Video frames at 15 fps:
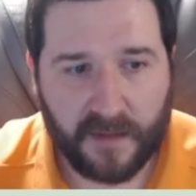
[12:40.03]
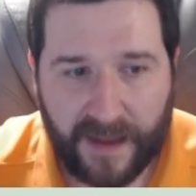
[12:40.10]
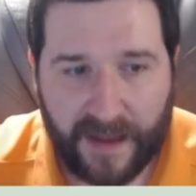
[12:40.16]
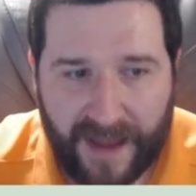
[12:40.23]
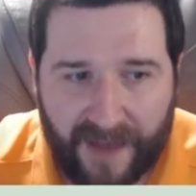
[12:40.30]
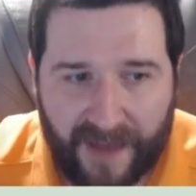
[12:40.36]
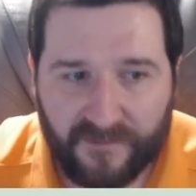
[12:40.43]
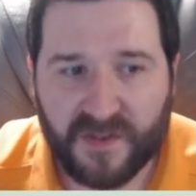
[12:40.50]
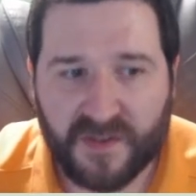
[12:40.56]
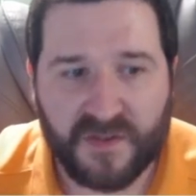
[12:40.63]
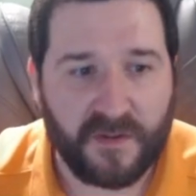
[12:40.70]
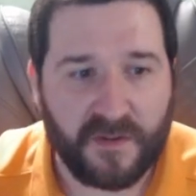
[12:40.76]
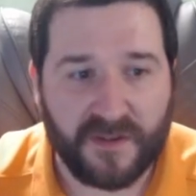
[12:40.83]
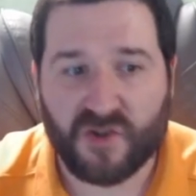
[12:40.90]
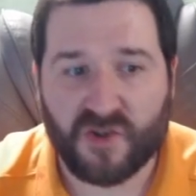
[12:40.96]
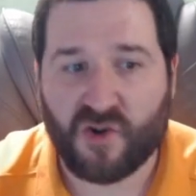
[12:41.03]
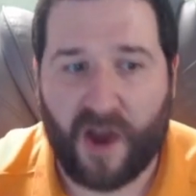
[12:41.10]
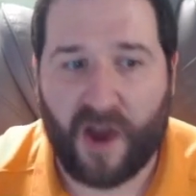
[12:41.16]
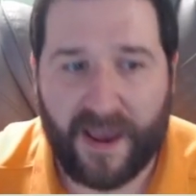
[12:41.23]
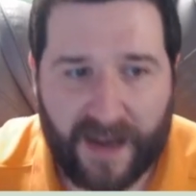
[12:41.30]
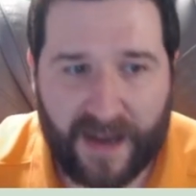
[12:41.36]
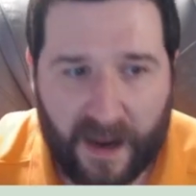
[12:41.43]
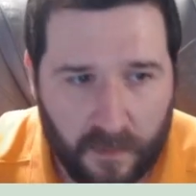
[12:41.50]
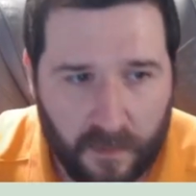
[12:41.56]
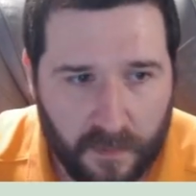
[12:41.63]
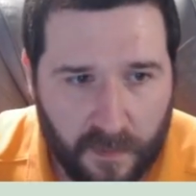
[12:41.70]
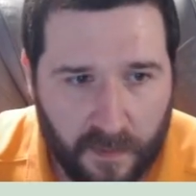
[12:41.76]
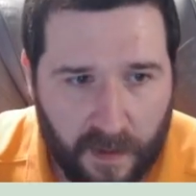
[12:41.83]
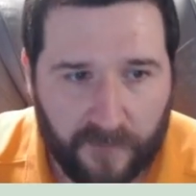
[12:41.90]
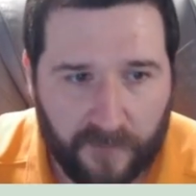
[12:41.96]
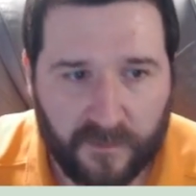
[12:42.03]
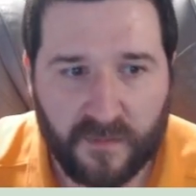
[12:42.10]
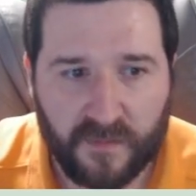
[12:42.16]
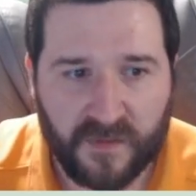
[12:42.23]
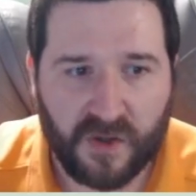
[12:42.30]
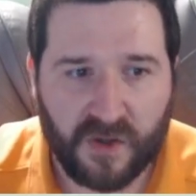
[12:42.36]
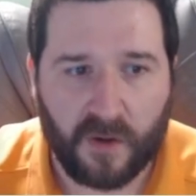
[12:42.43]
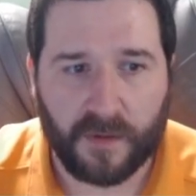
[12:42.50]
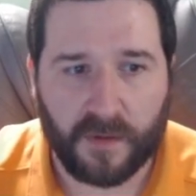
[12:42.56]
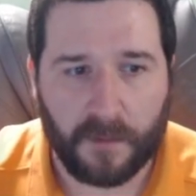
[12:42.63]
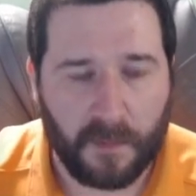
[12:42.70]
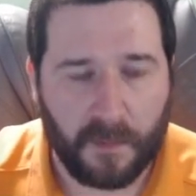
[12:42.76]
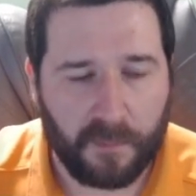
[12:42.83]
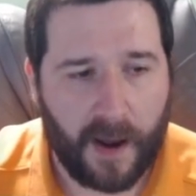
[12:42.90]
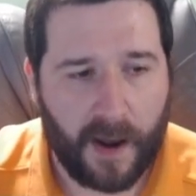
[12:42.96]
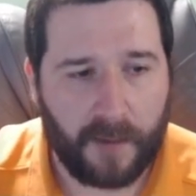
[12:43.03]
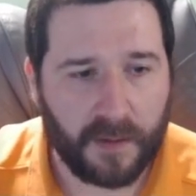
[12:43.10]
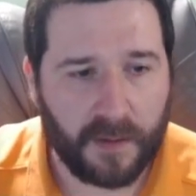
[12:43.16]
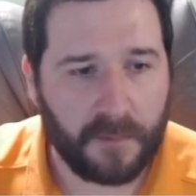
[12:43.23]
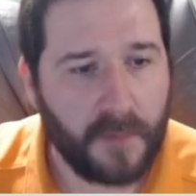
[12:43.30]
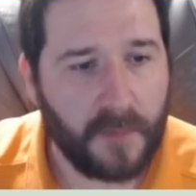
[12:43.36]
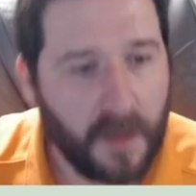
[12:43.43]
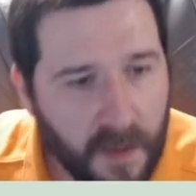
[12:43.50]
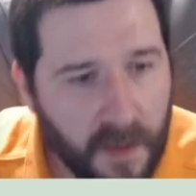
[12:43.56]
Okay, have the students try it out after you've showed them the problem.